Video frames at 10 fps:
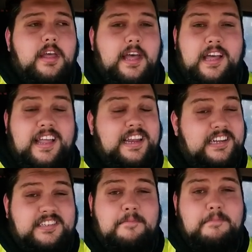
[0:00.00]
Uh, and
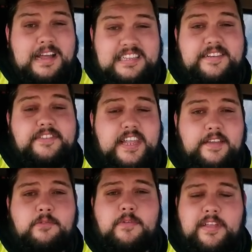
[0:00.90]
it's a massive of
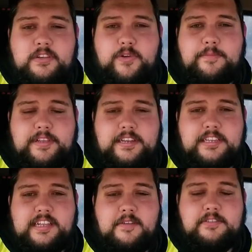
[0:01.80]
saving with that 20%
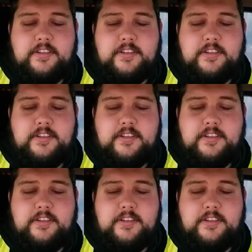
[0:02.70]
discount.